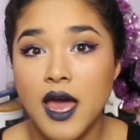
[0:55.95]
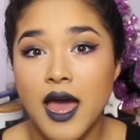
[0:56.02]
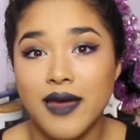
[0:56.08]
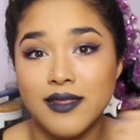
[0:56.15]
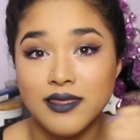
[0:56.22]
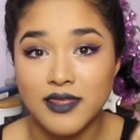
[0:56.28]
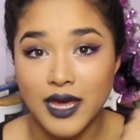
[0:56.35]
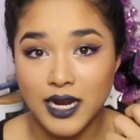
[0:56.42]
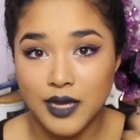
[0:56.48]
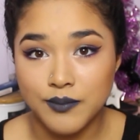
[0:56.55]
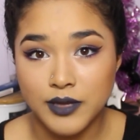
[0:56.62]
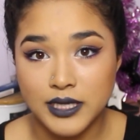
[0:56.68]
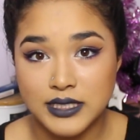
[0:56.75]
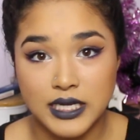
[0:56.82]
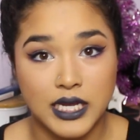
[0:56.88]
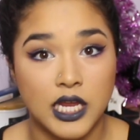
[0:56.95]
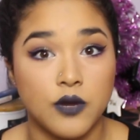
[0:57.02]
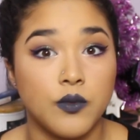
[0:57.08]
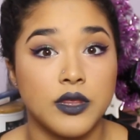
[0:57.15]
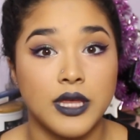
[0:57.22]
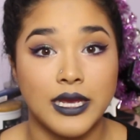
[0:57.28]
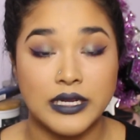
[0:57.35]
and then I blend it in
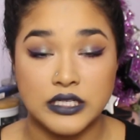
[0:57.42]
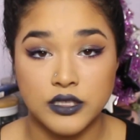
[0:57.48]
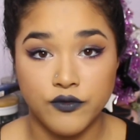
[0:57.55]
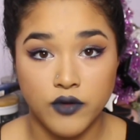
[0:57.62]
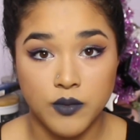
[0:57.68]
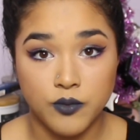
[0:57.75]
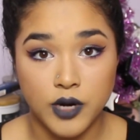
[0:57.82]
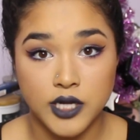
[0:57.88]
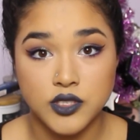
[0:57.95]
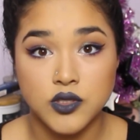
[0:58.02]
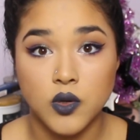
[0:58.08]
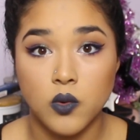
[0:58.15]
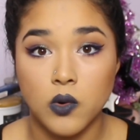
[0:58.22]
with a different brush